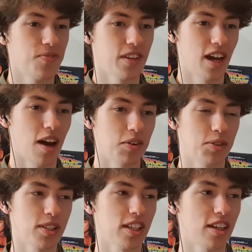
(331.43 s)
I was one
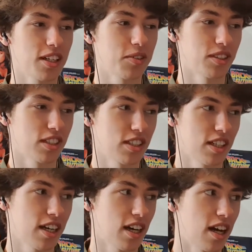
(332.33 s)
of the lucky ones because
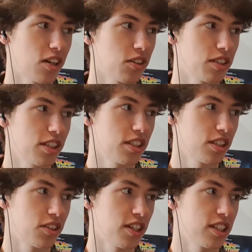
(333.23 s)
I got decent
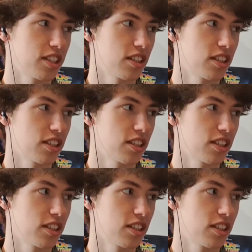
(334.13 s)
grades